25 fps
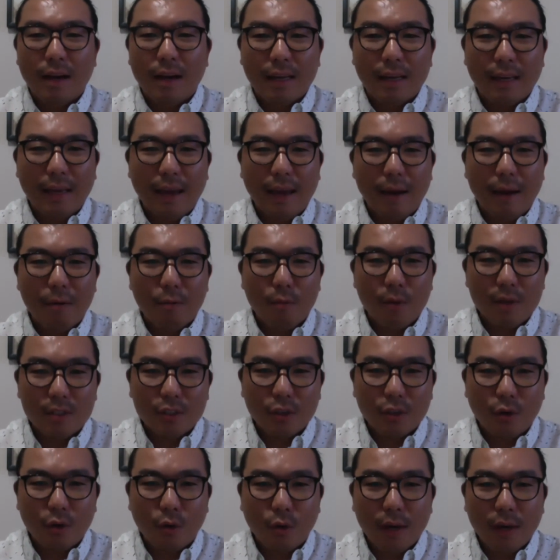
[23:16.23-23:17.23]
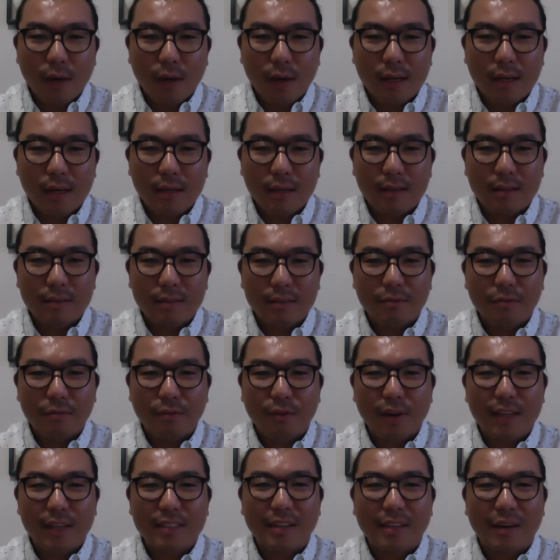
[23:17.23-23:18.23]
get rich quick
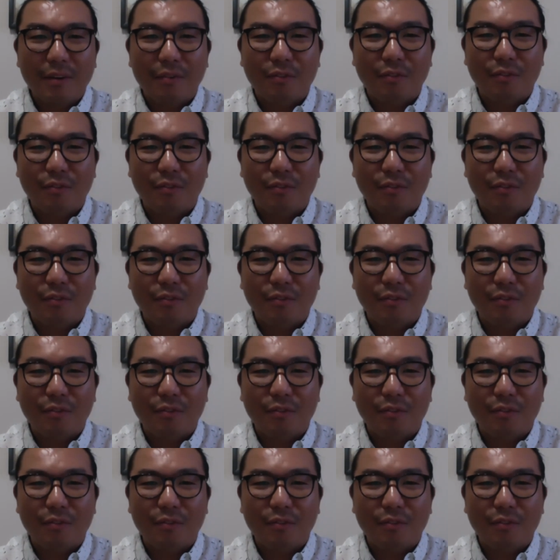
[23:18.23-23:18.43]
phrase,